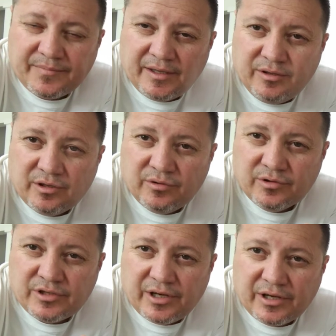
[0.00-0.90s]
you can
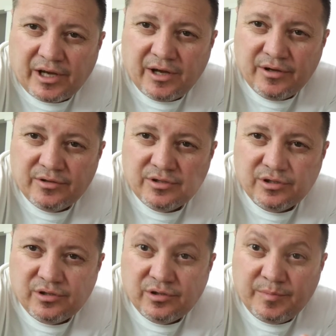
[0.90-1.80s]
also go
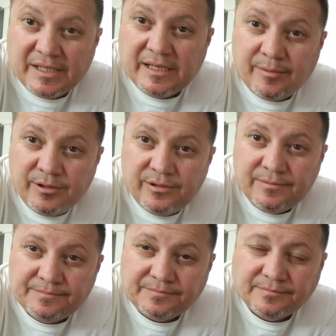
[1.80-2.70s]
to Big W,